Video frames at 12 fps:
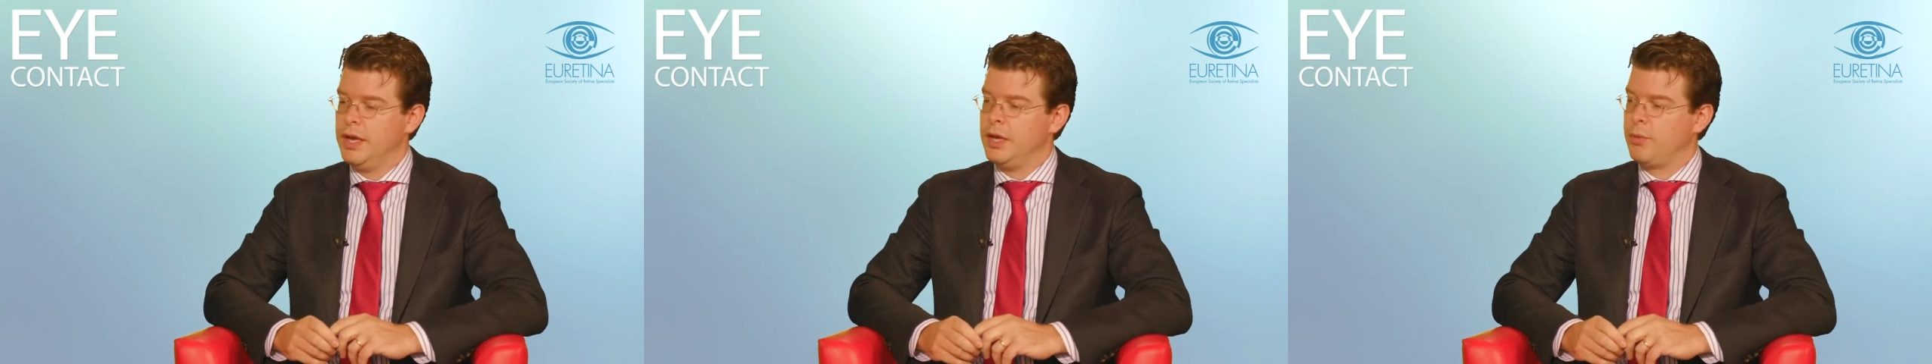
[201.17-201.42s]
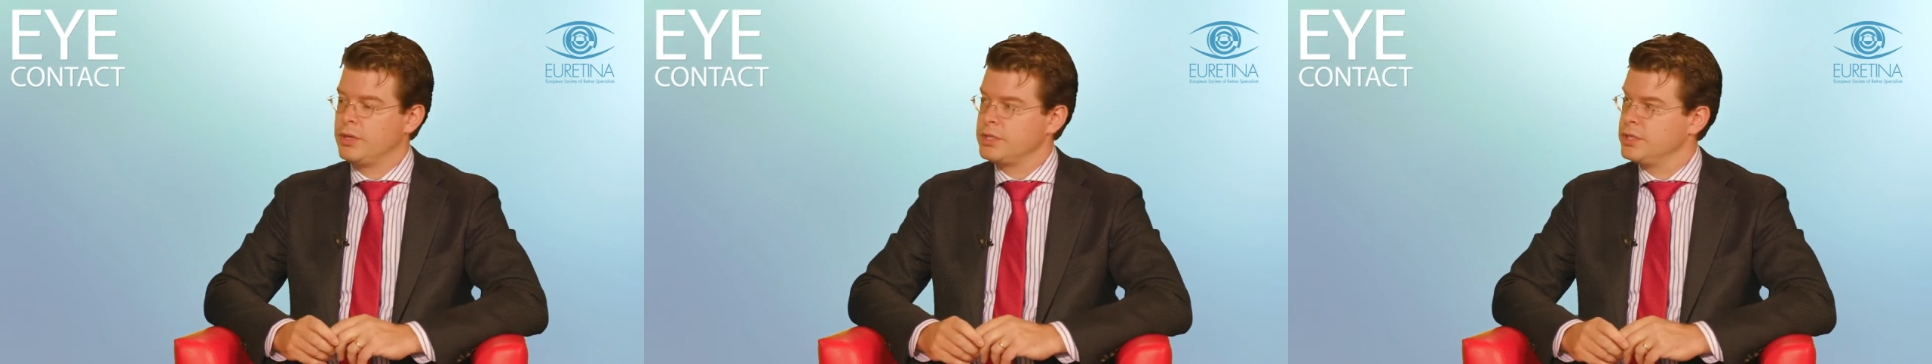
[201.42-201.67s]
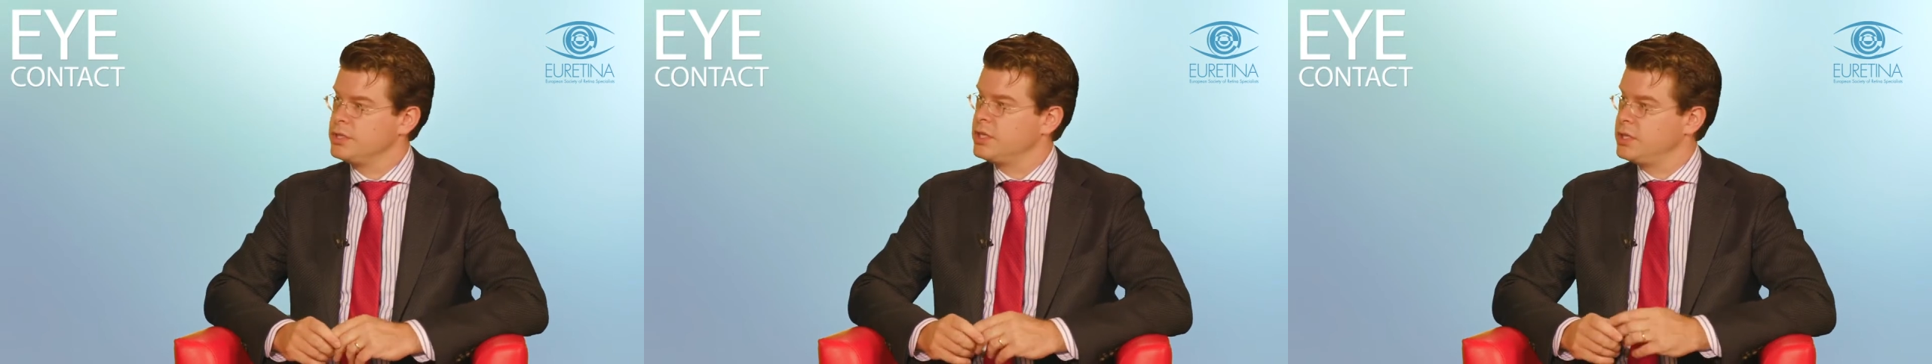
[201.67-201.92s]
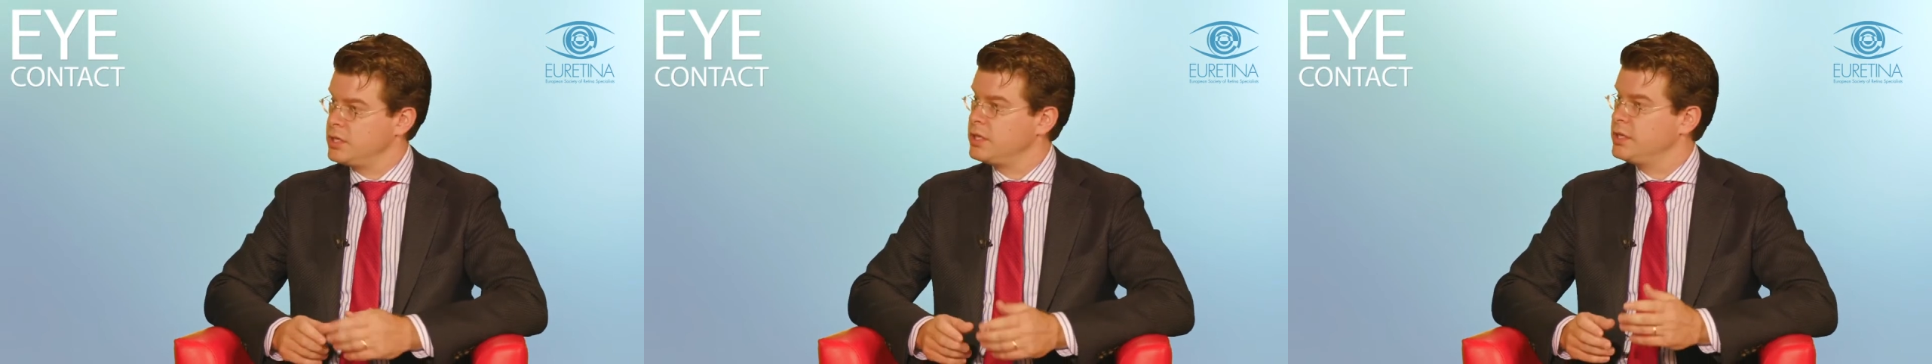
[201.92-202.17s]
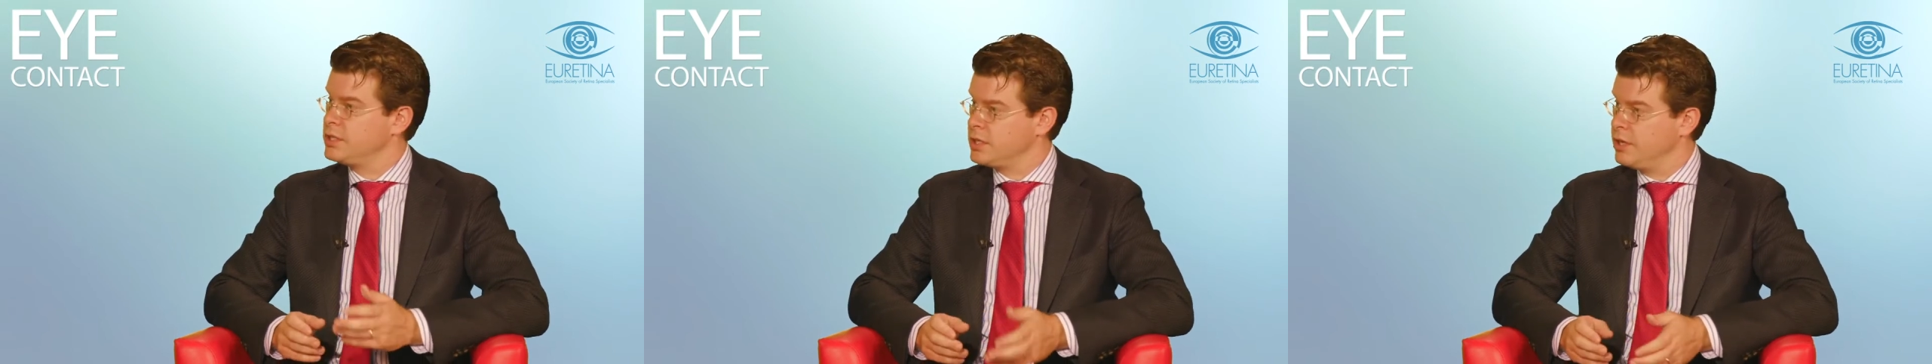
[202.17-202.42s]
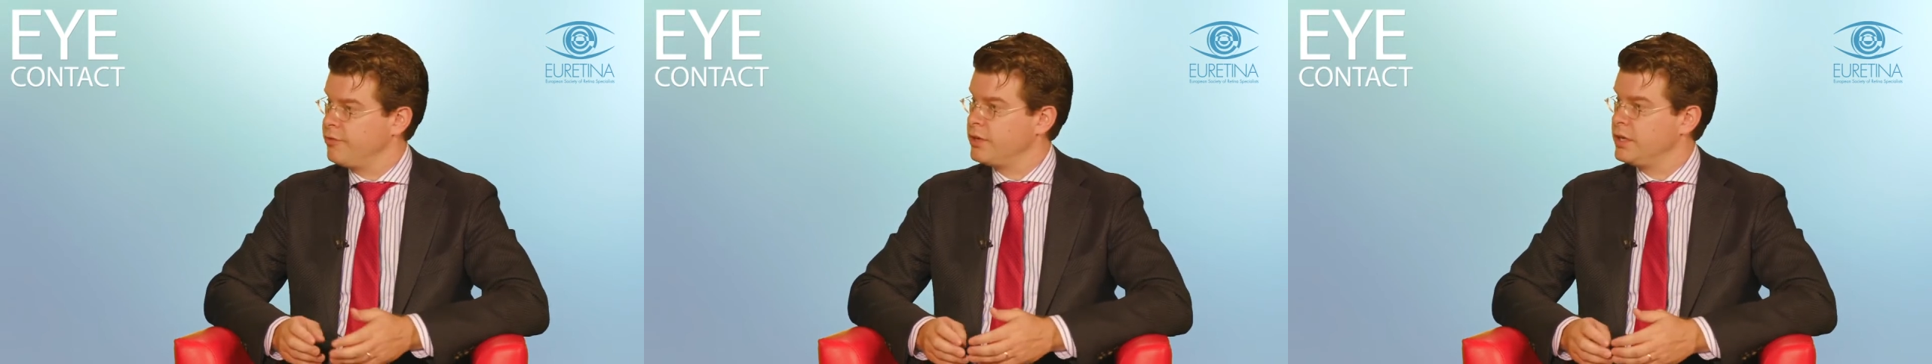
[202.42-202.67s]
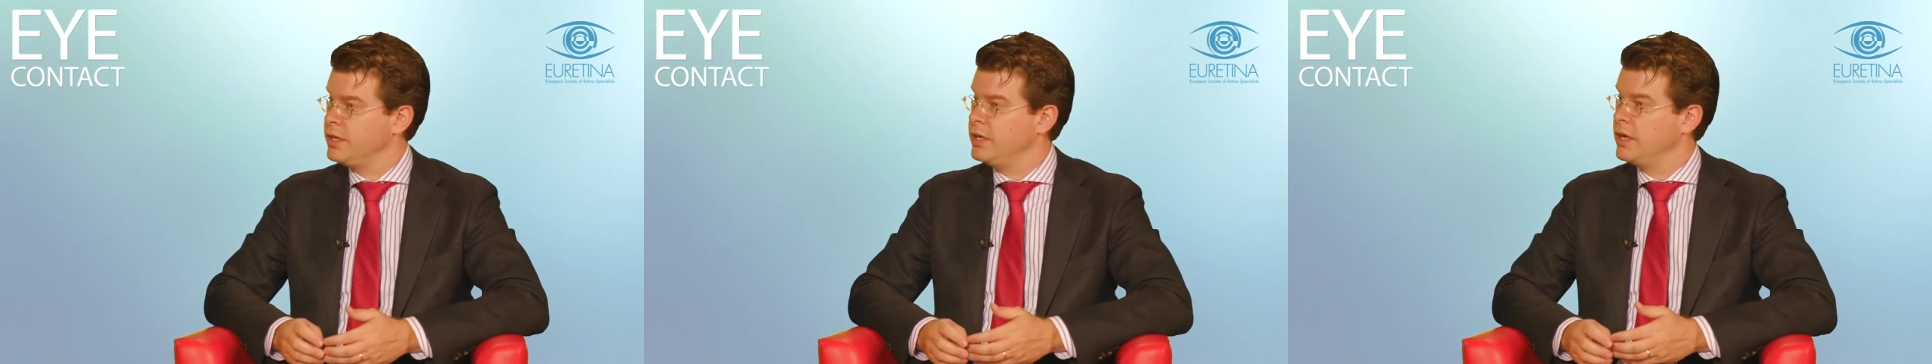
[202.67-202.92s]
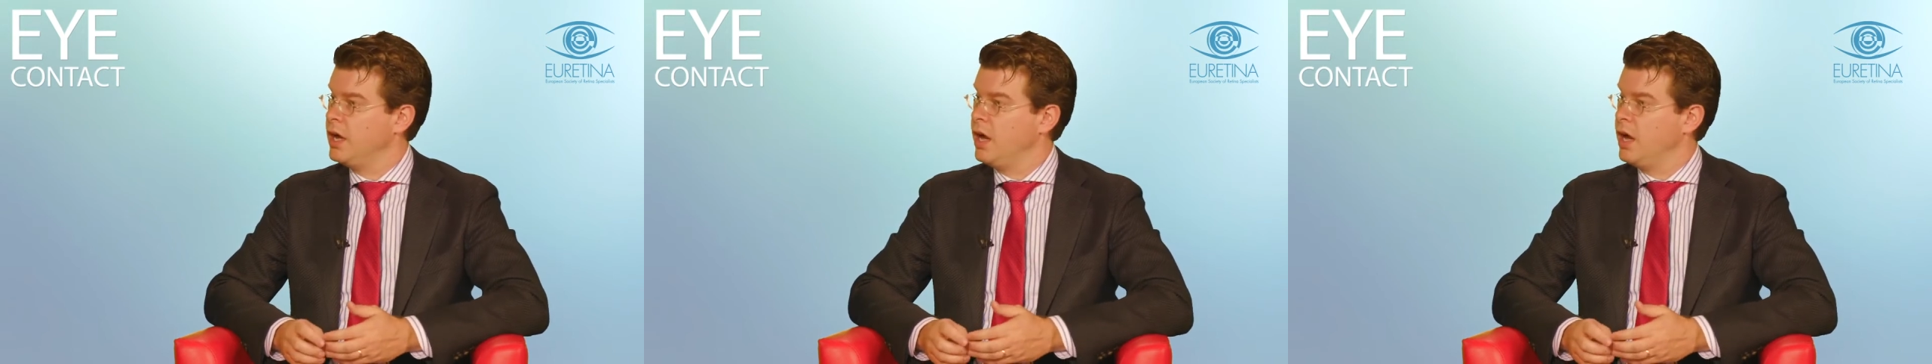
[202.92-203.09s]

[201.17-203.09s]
there was a statistically significantly